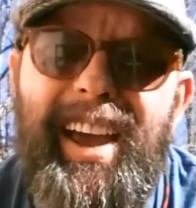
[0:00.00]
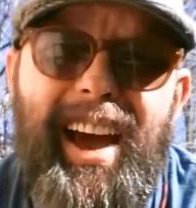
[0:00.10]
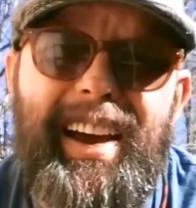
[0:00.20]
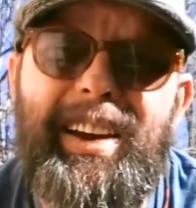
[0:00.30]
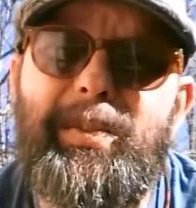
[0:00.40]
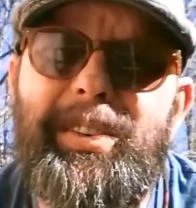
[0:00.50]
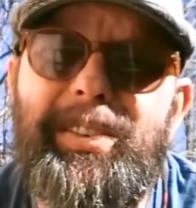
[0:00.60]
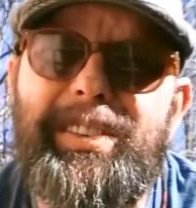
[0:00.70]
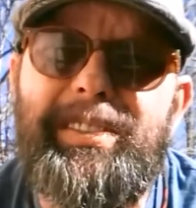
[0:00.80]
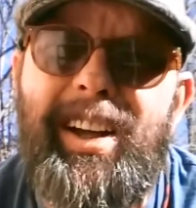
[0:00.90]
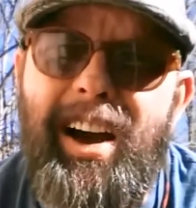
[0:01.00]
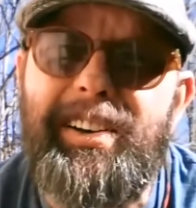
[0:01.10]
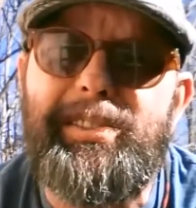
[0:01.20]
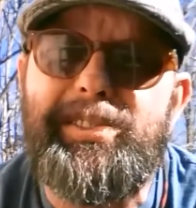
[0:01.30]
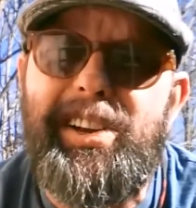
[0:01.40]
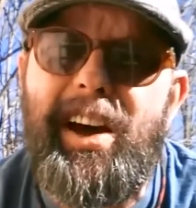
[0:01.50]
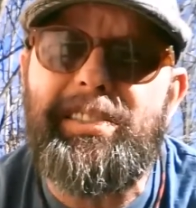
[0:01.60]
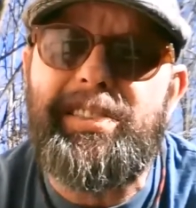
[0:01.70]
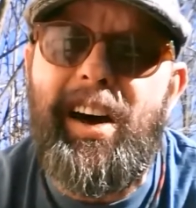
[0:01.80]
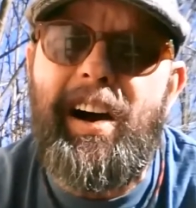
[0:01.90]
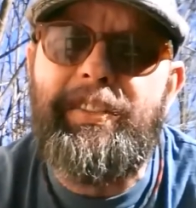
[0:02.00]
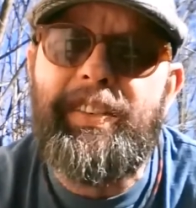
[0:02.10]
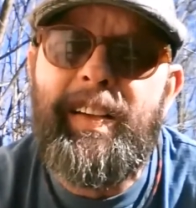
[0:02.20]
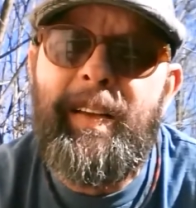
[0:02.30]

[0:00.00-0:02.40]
Yeah, it will knock your socks off,